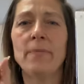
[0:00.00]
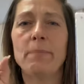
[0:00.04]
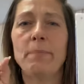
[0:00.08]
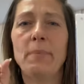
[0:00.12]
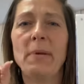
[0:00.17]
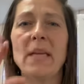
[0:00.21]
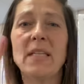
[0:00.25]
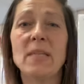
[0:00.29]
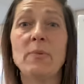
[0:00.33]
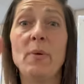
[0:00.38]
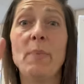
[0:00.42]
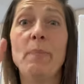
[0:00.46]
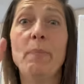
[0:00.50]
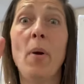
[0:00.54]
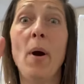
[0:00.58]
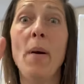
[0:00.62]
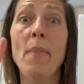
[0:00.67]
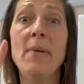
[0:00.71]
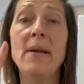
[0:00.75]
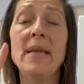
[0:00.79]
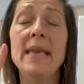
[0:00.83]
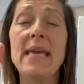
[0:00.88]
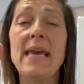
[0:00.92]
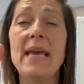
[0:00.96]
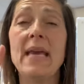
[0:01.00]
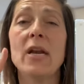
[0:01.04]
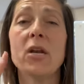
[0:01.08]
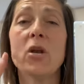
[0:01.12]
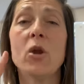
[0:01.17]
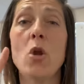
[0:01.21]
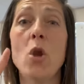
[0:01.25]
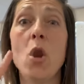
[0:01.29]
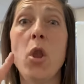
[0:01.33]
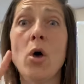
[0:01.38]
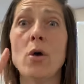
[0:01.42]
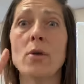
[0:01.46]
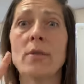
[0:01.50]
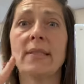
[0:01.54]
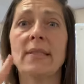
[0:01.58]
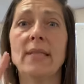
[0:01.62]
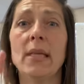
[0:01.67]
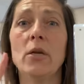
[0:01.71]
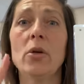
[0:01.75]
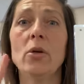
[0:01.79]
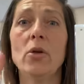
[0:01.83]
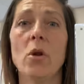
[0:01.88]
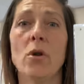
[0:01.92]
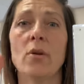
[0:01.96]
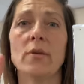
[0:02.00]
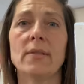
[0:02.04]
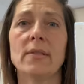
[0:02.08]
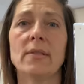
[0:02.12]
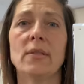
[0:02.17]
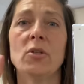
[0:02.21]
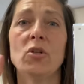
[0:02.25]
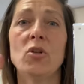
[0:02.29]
because we've probably eaten lots and lots